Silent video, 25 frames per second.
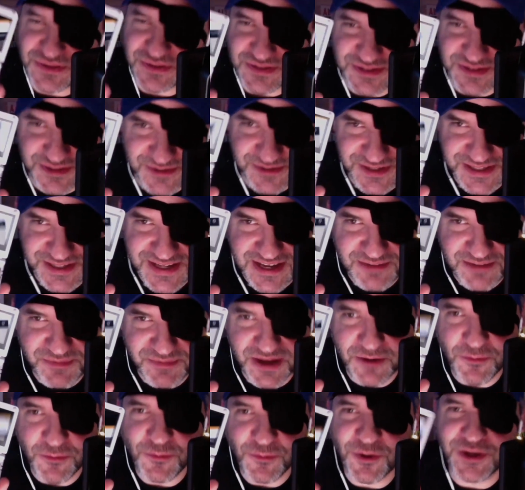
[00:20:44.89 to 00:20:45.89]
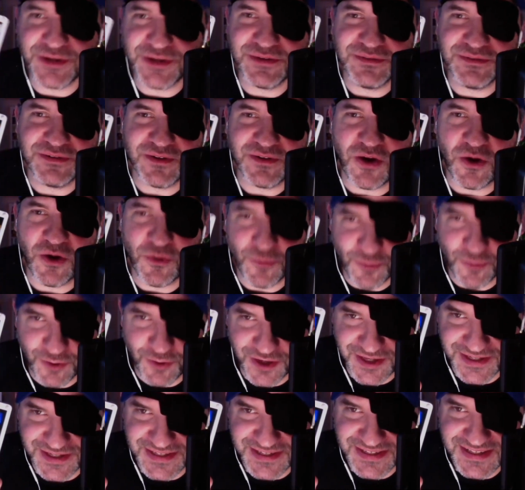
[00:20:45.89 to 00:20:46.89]
the screen out of my
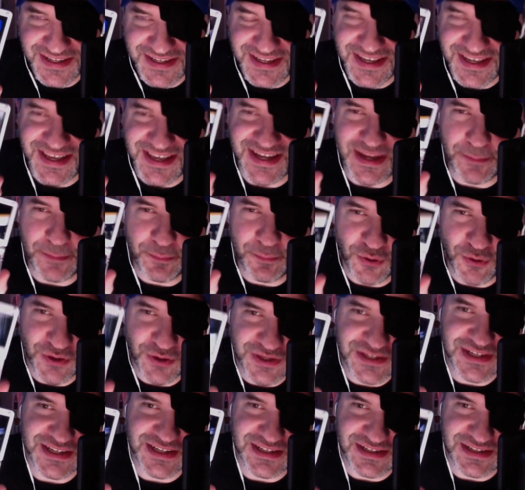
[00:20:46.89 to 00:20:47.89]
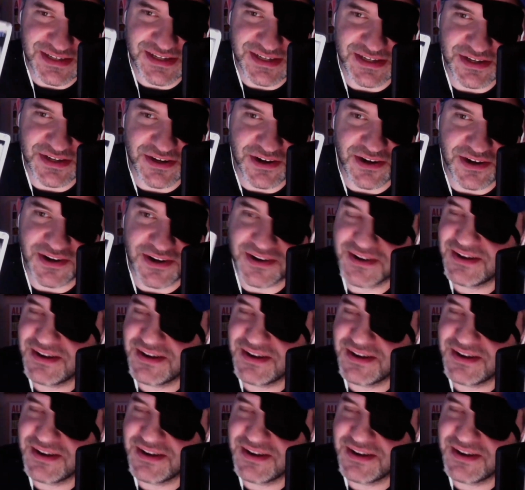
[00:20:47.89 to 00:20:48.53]
101 and I put it in here